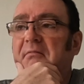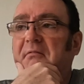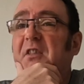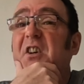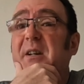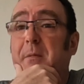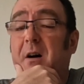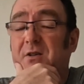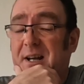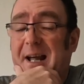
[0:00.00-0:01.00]
30
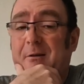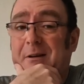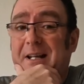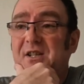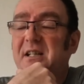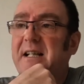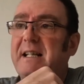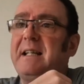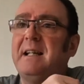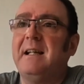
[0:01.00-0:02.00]
miles an hour
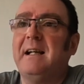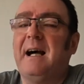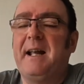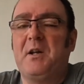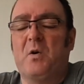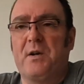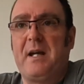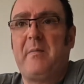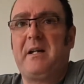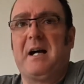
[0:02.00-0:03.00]
realistically, and the
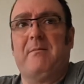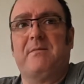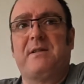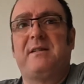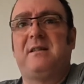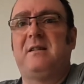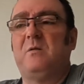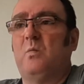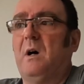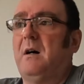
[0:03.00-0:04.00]
audio becomes,
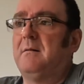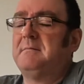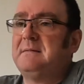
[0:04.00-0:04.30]
well,